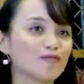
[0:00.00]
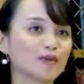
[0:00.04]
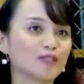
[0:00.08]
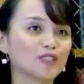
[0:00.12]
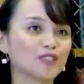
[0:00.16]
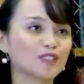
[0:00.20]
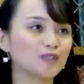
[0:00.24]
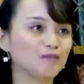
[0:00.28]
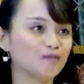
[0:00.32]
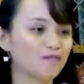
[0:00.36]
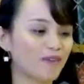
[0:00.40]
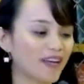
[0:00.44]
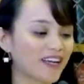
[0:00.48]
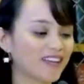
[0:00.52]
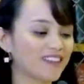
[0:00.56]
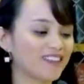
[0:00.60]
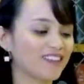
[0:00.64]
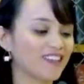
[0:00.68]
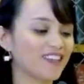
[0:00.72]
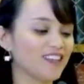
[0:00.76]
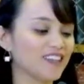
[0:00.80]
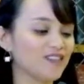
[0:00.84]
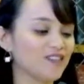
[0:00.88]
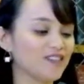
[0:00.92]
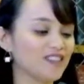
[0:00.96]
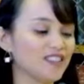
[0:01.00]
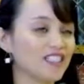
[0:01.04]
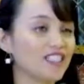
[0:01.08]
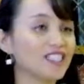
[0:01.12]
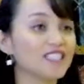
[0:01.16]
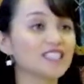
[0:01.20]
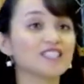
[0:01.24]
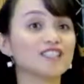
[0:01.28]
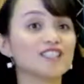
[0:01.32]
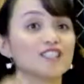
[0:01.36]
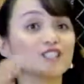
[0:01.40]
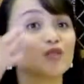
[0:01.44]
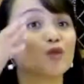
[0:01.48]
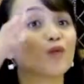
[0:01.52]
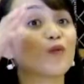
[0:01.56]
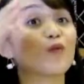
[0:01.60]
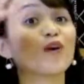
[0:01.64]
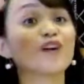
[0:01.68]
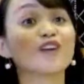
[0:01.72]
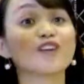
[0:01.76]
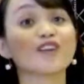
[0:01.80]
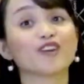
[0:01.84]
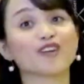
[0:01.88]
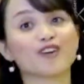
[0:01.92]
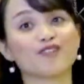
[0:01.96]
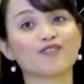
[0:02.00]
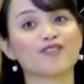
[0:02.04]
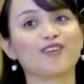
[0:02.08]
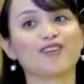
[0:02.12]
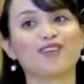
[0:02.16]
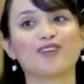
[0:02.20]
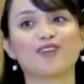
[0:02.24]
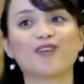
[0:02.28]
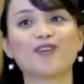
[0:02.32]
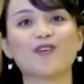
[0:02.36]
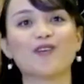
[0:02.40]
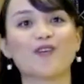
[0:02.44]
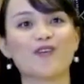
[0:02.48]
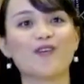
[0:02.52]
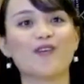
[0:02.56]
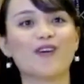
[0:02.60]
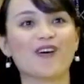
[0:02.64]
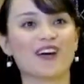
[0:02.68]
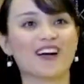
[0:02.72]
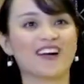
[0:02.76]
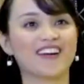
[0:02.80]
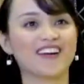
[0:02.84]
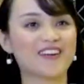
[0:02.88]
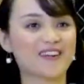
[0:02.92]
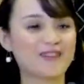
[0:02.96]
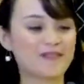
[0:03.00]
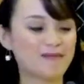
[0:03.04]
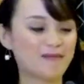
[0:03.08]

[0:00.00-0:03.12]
perspectives is this wonderful cohort.